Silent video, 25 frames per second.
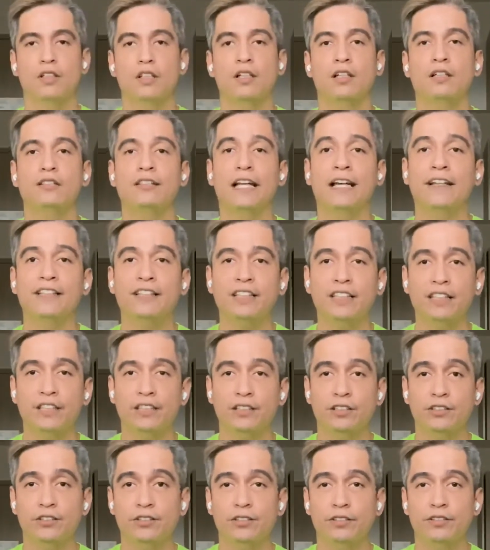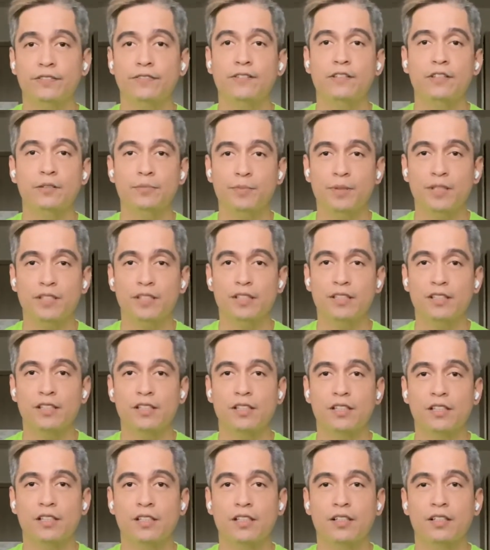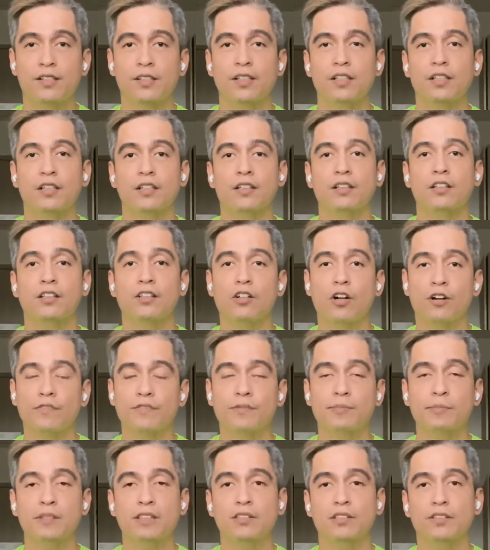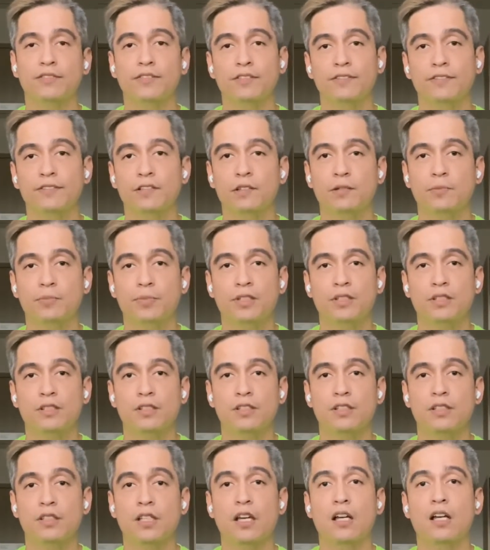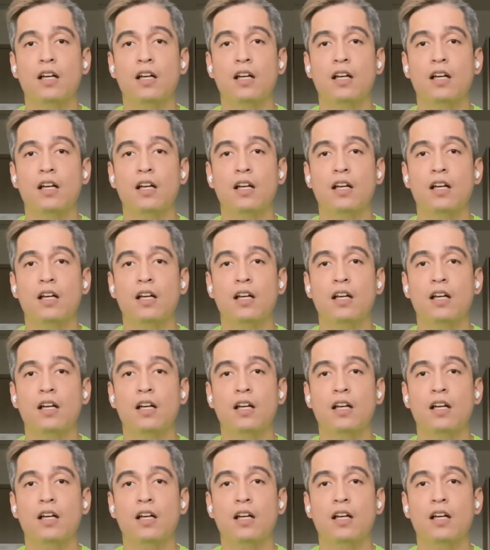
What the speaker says: Landing into the Philippines, the government of the Philippines